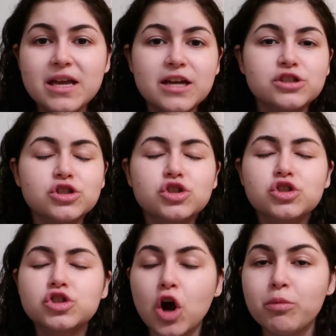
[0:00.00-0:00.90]
It's
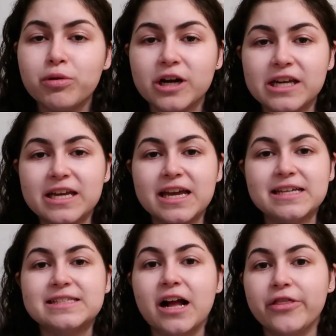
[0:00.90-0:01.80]
so pretty.
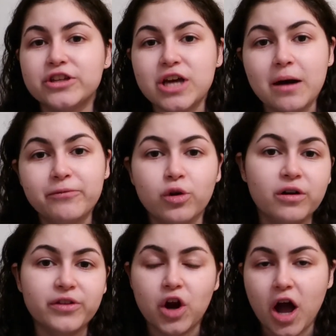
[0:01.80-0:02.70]
It's on the top
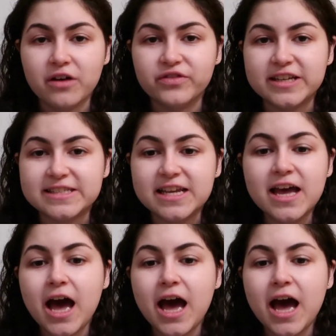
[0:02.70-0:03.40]
floor of their office.